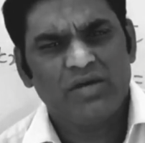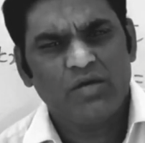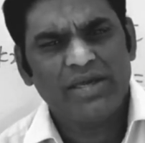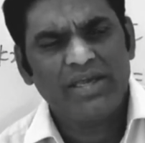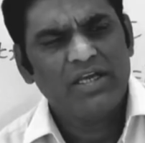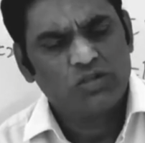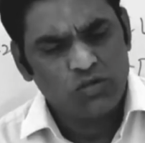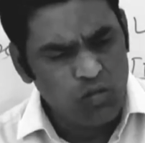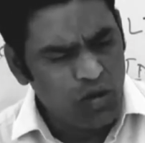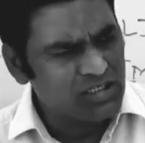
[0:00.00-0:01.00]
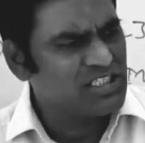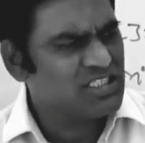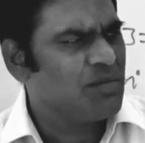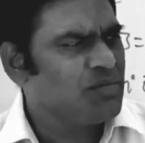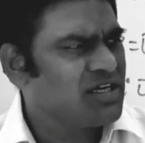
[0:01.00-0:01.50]
Okay. So, you watch
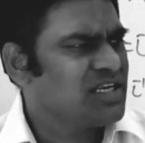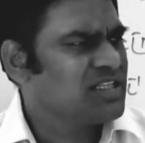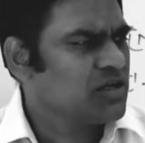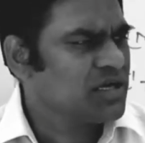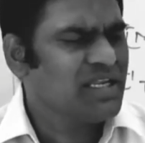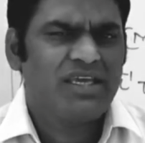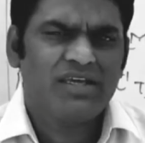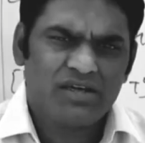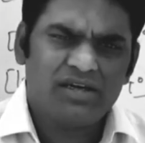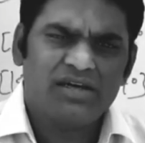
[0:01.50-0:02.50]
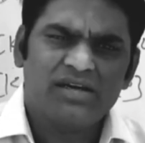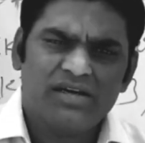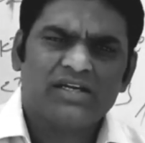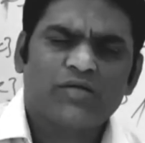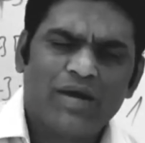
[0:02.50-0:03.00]
this completely thoroughly
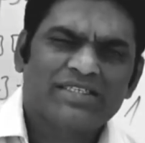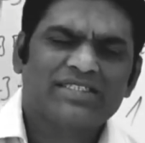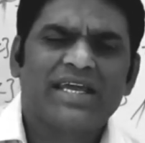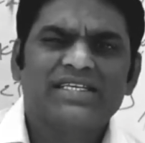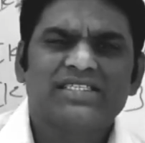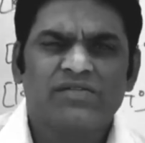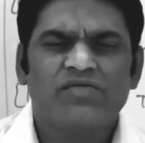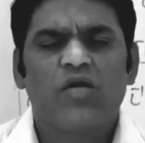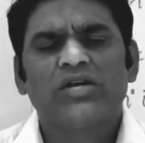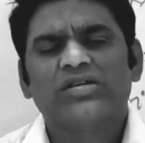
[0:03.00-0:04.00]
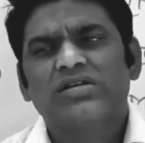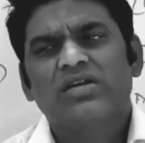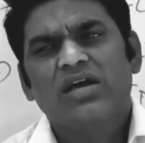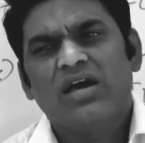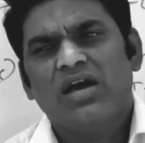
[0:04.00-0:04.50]
twice, thrice if you want,
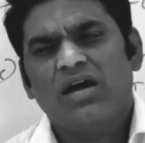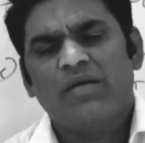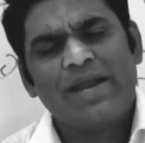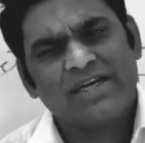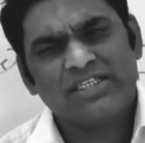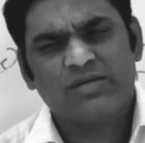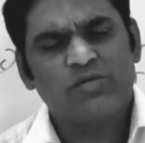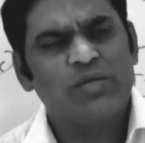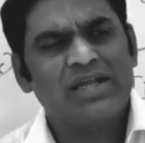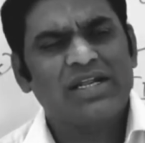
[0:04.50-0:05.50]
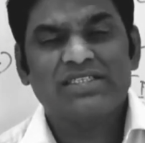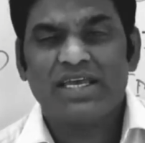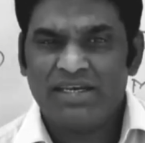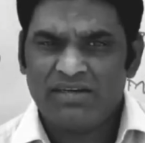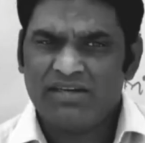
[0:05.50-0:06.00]
practice some numericals,
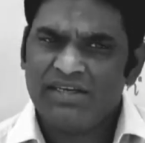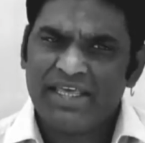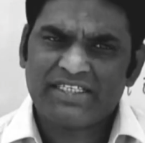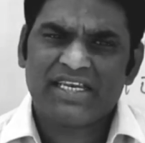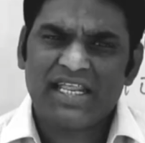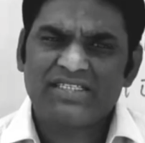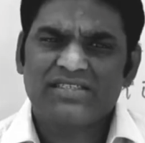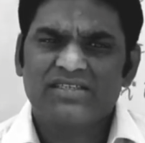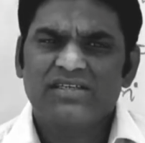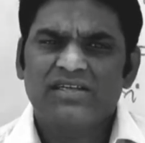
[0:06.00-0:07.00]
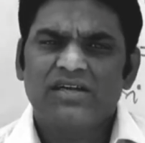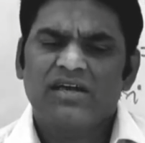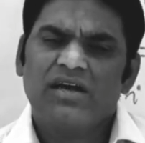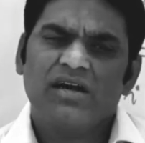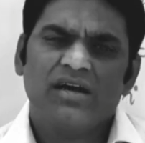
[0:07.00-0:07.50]
and in next class
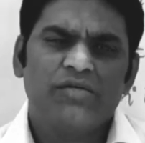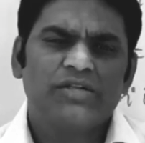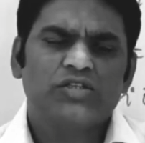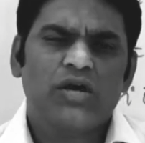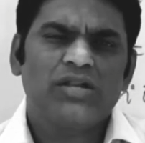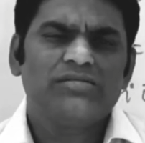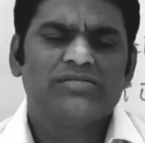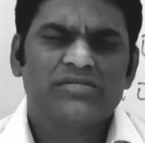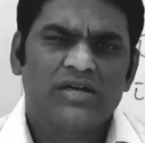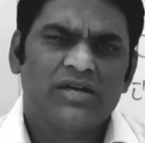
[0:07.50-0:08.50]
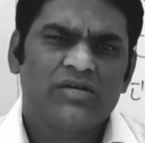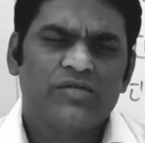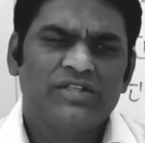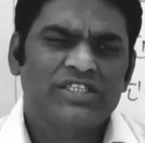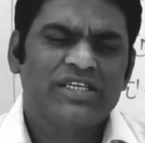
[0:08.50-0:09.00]
we will solve,
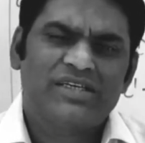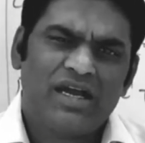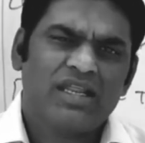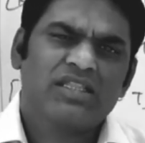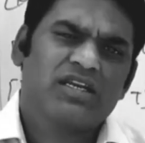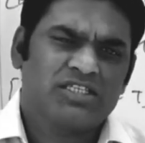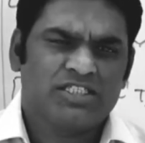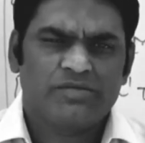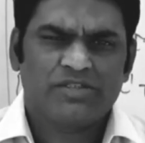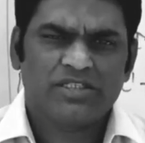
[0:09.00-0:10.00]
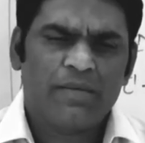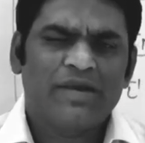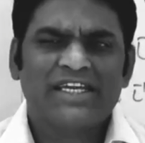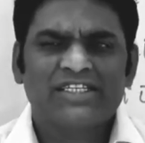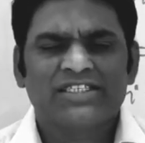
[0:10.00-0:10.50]
we will see another concepts,
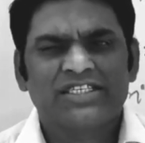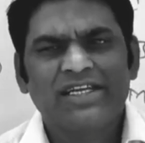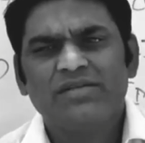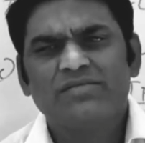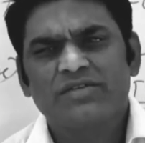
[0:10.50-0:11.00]
applications and